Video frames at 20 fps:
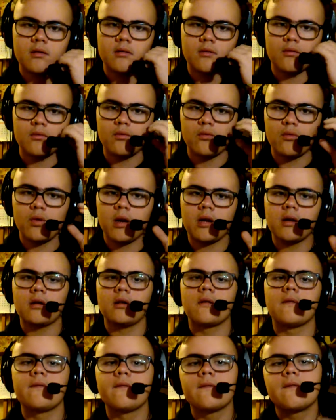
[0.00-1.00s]

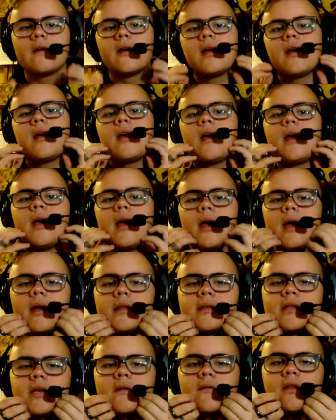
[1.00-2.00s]
Reinolf had
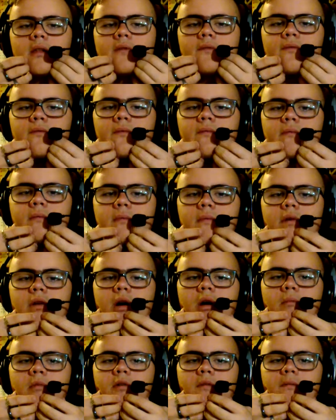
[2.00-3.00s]
to have his
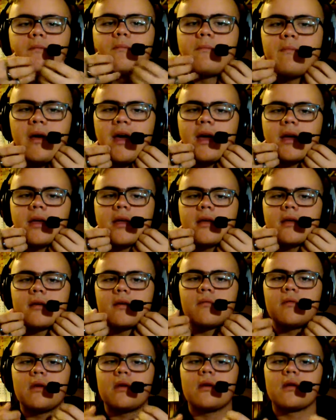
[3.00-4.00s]
jaw moved back
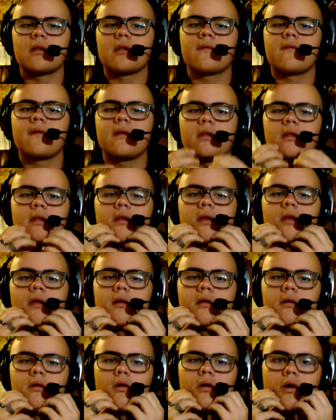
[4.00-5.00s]
because of his
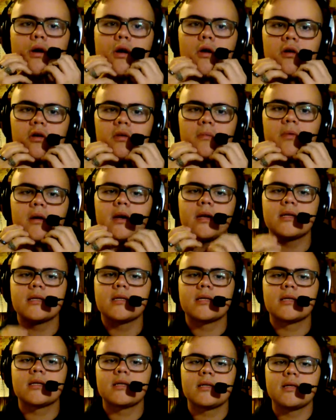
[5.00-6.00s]
underbite.